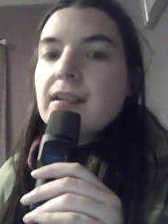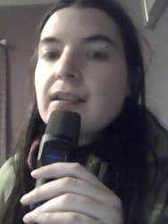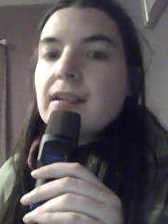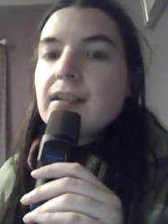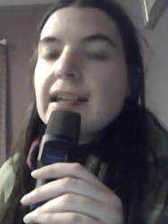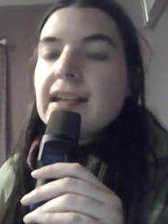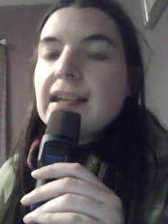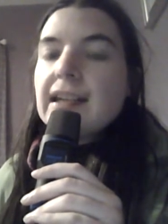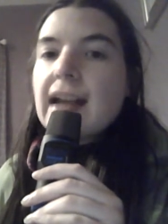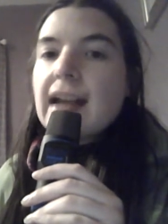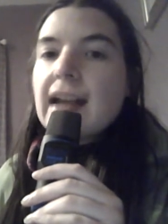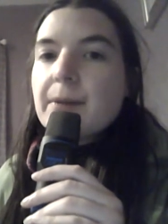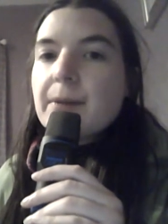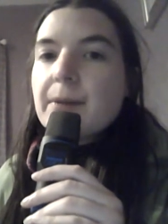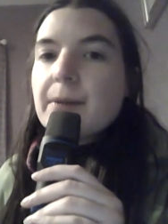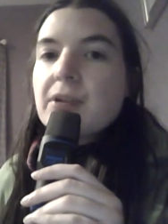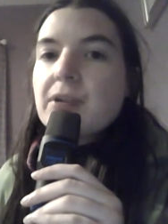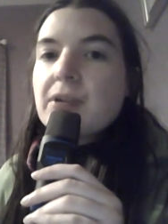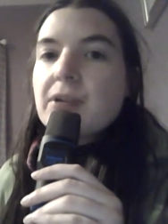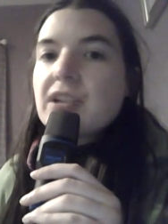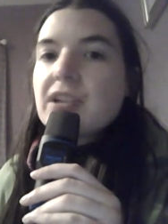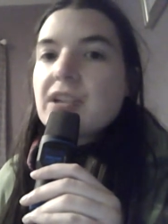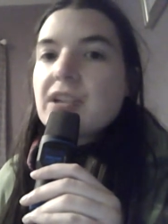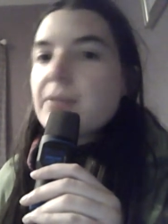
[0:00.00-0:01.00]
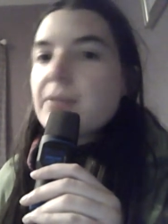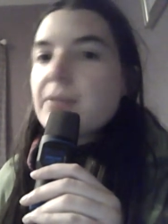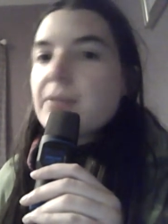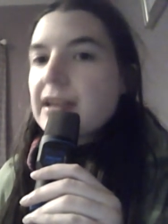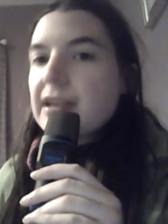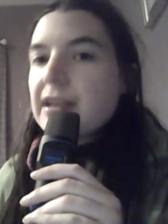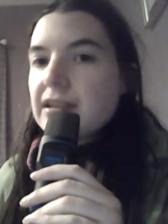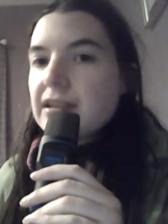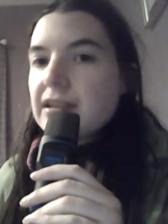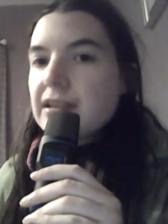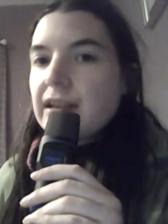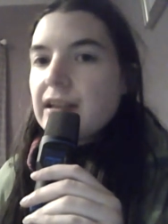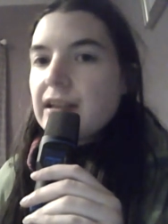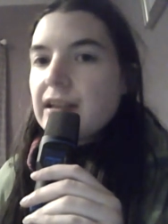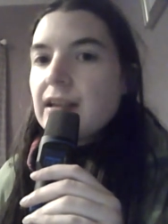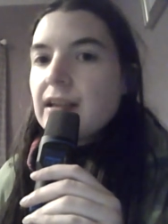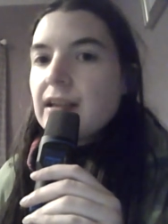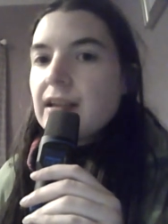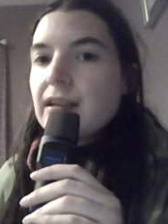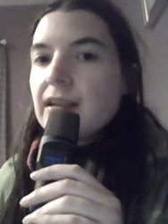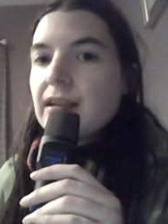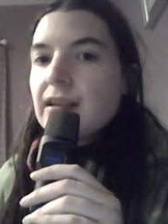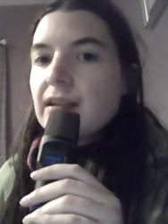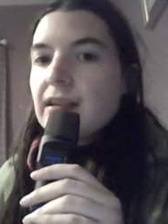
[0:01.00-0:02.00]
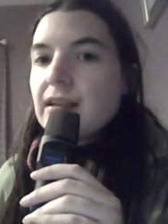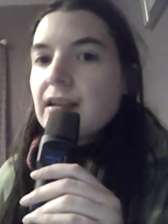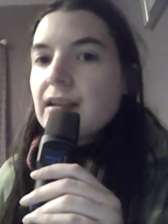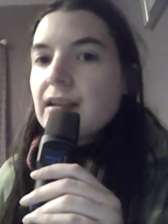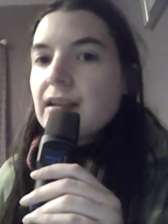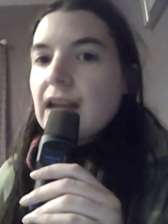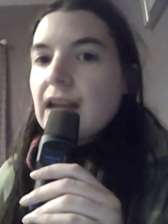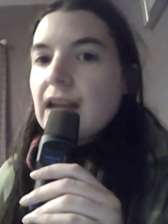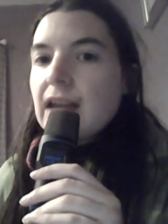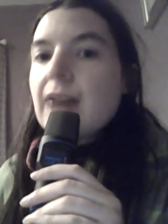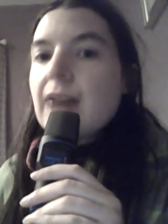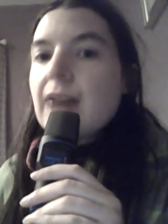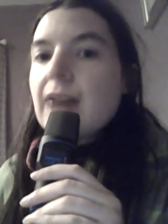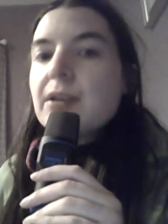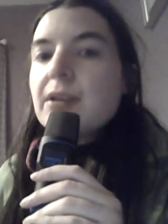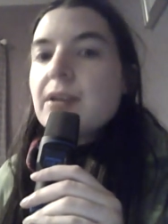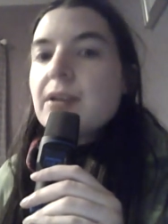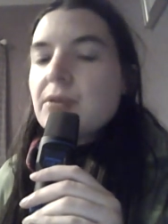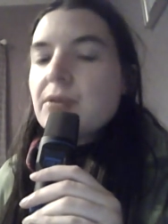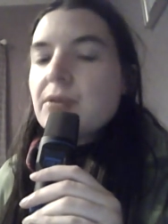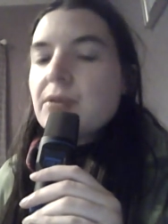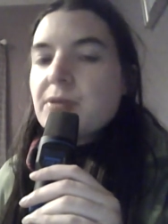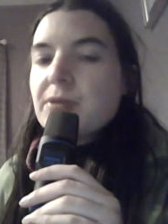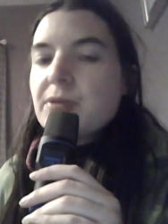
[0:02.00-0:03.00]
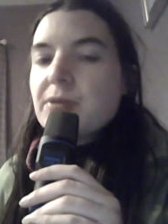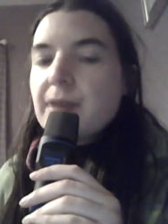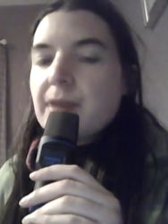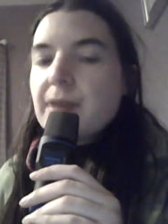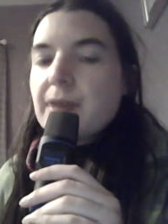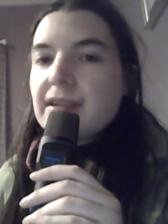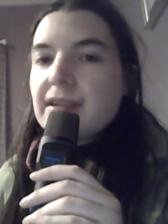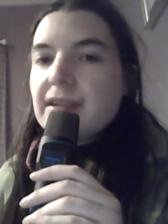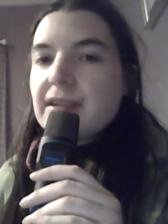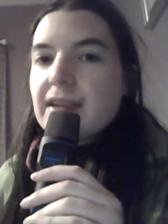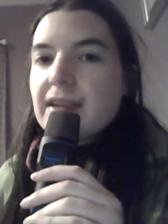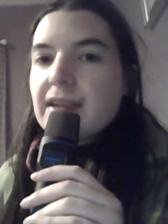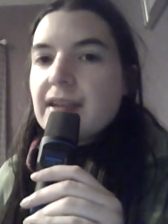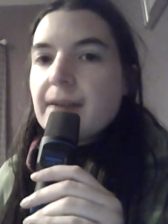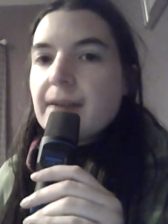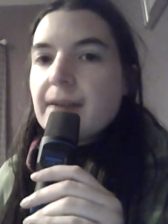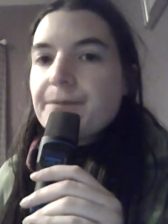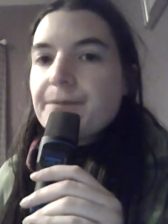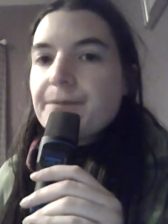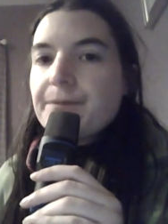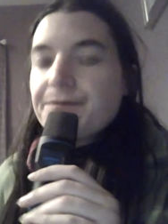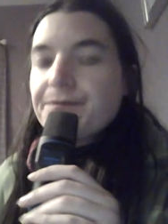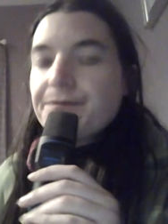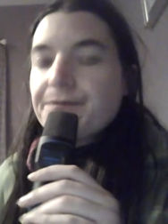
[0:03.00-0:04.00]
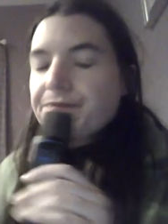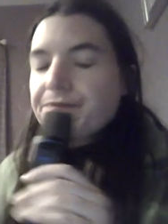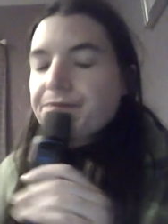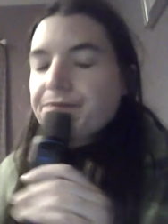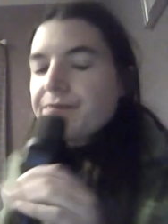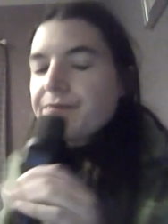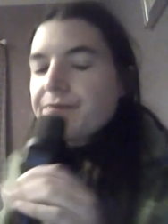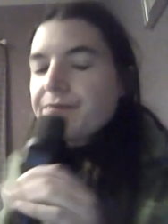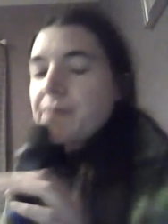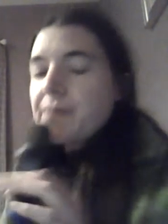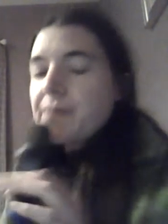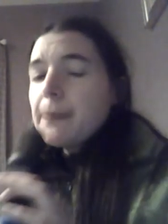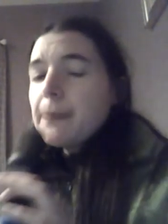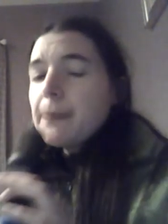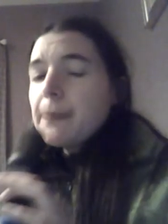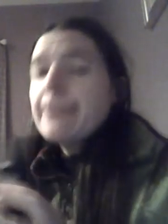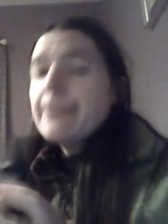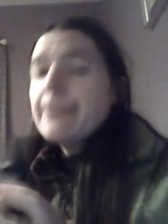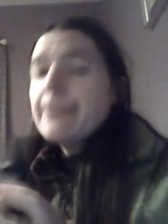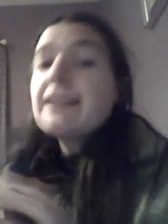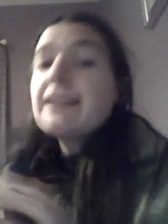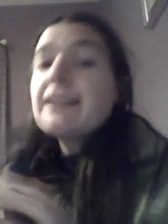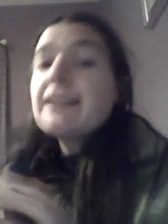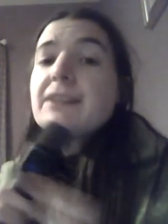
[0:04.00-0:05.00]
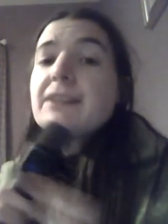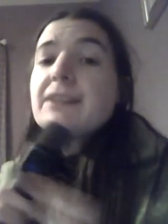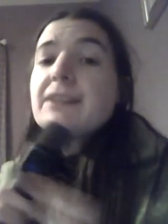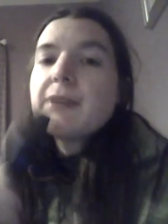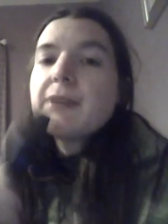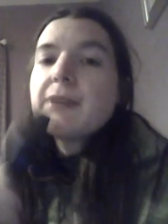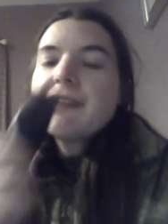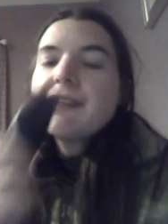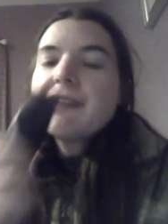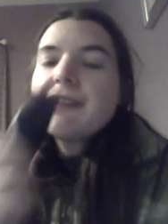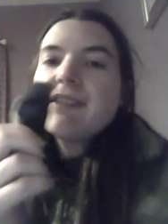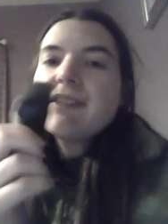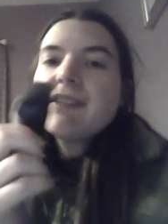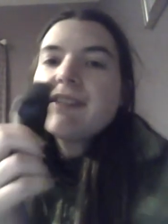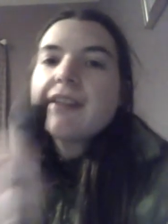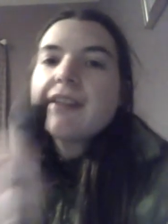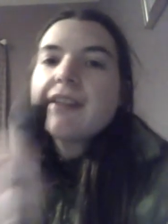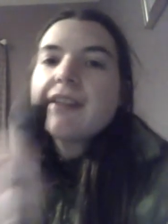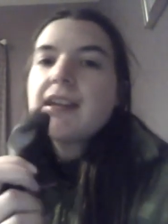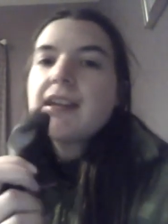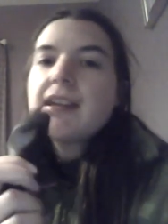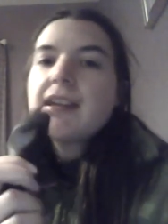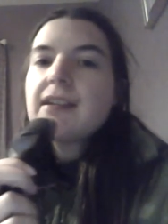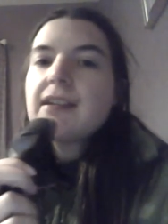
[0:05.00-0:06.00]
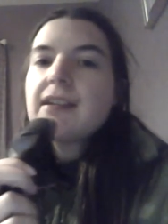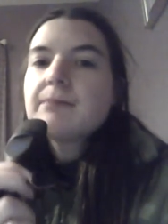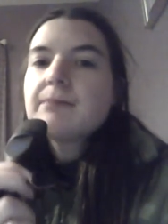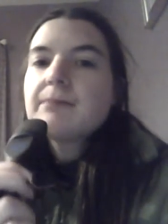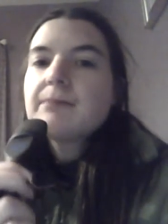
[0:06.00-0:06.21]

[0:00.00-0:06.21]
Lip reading: And it happened unexpectedly. How are you going to respond to that? And this is what this is like.